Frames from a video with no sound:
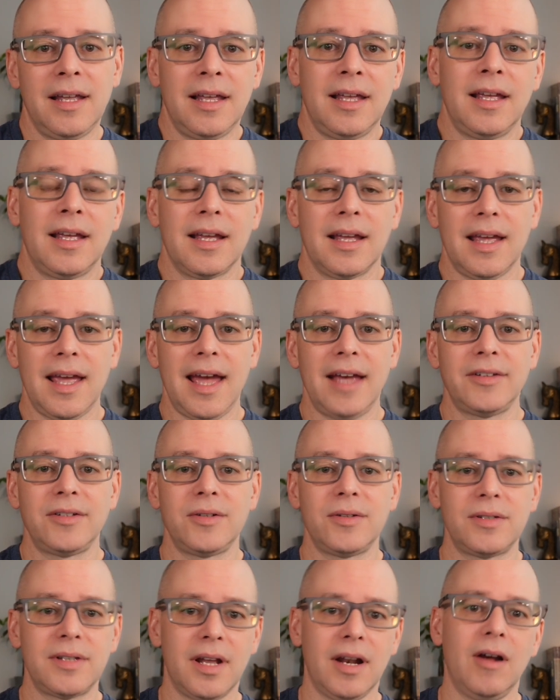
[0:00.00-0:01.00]

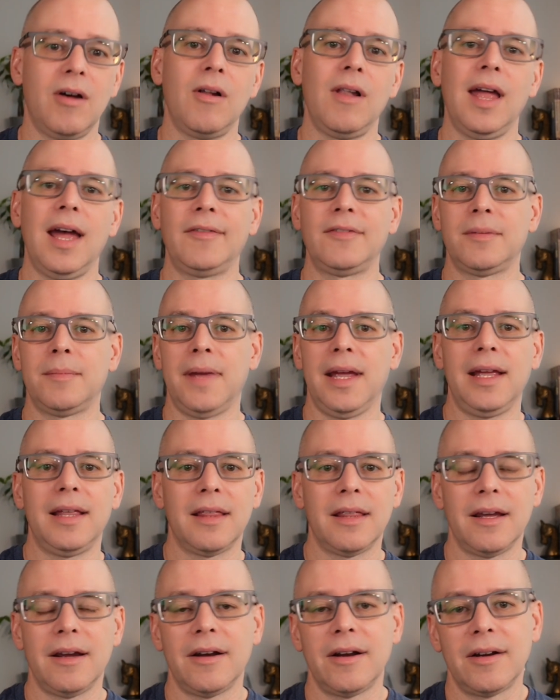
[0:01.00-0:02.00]
casters that all have to make
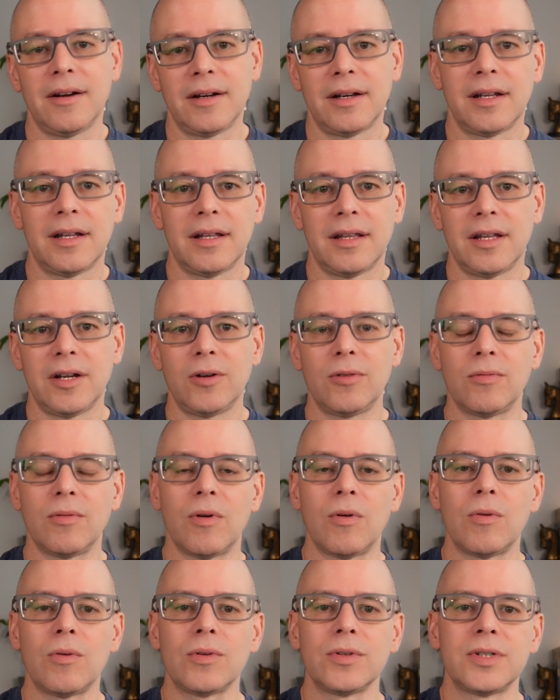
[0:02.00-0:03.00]
their
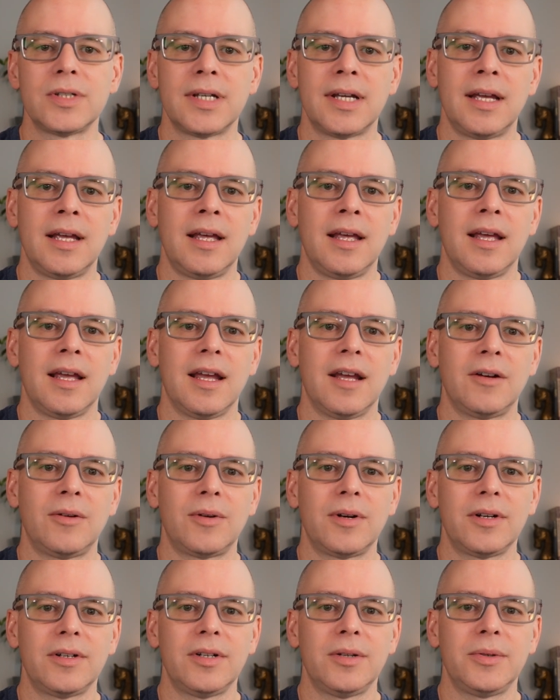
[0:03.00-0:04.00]
rolls in
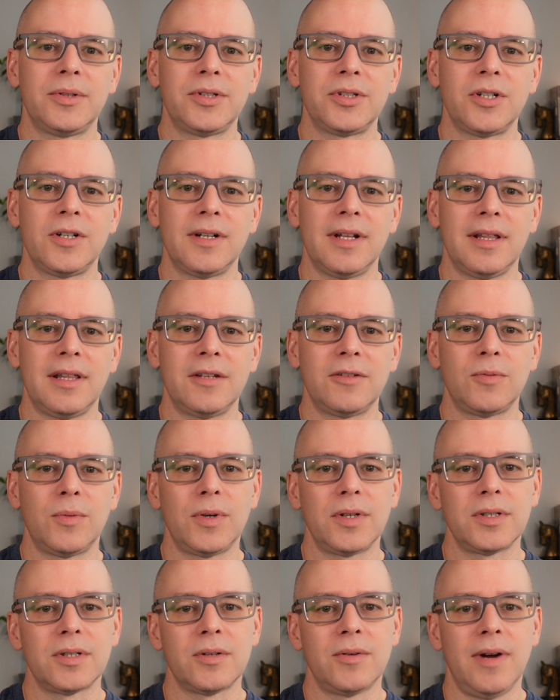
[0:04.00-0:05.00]
order to ensure that this
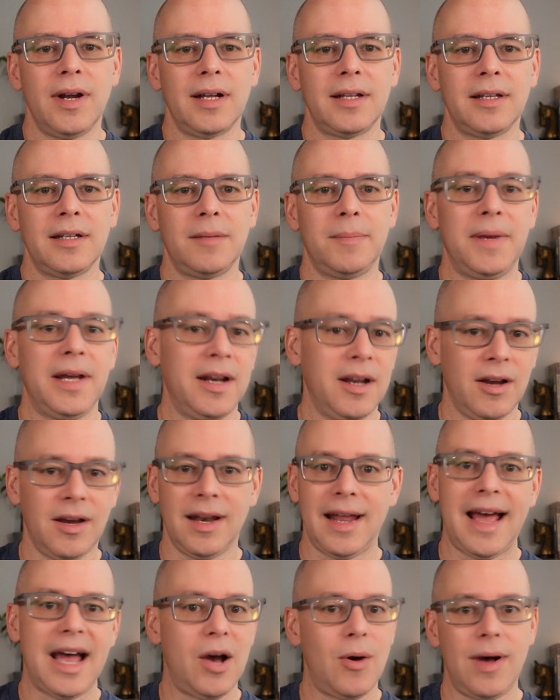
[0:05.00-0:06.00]
works correctly, depending on
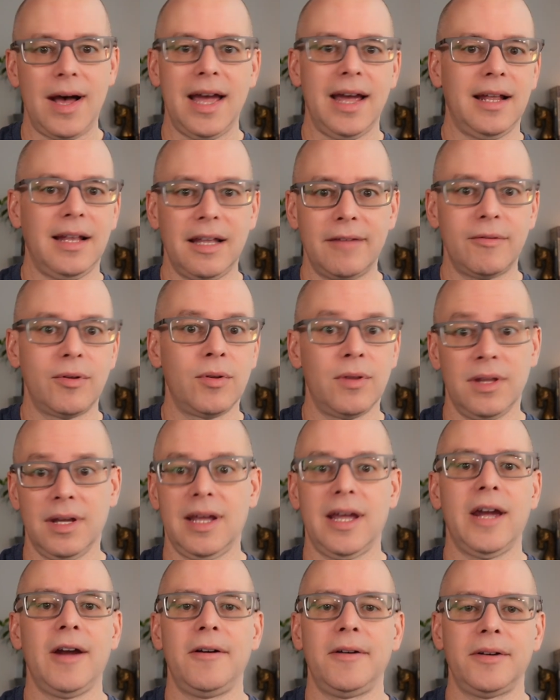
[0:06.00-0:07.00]
how high a level the
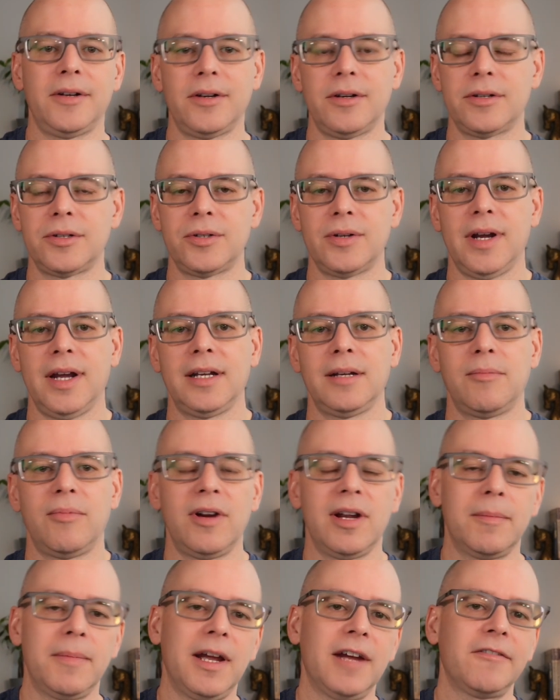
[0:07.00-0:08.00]
character you're trying to
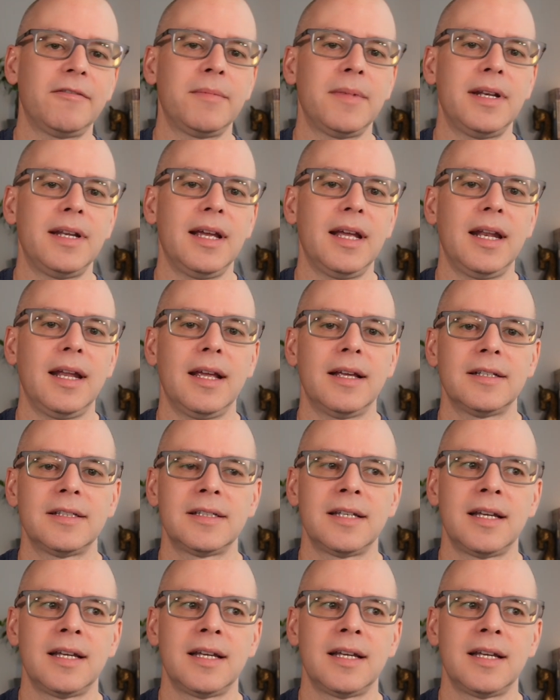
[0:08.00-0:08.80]
bring back from the dead is.